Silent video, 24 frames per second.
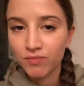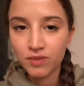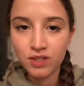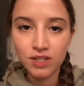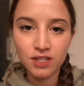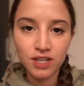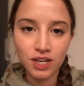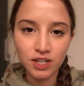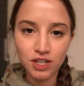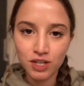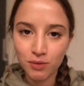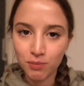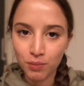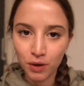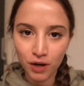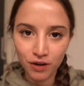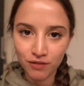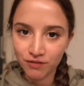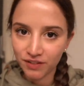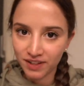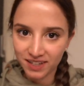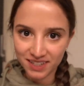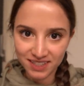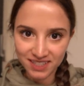It's such a
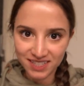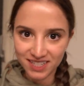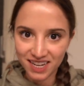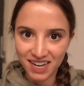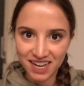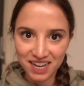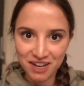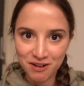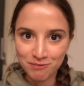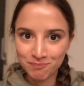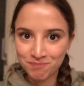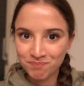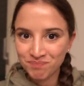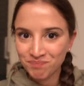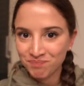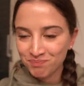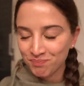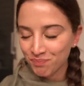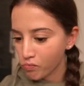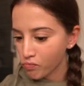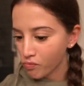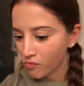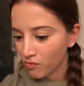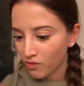perfect uh,
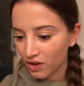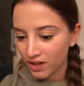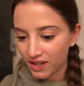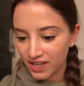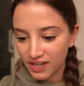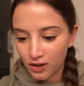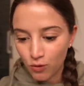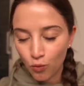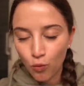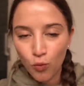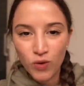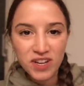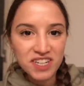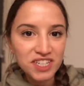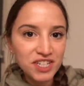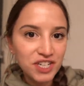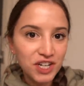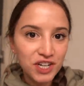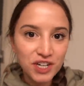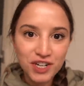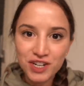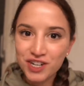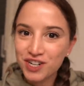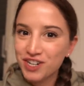like
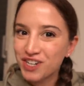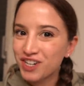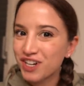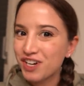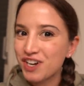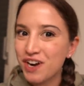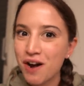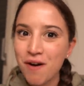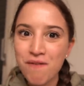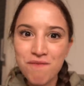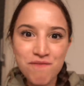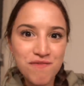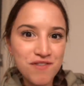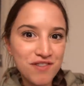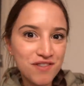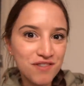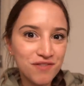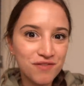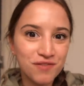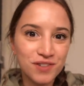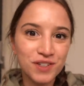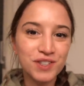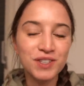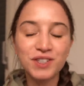winter comfort
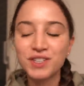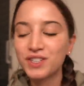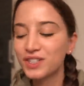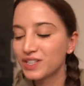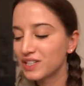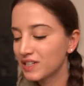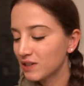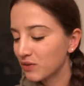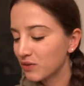food.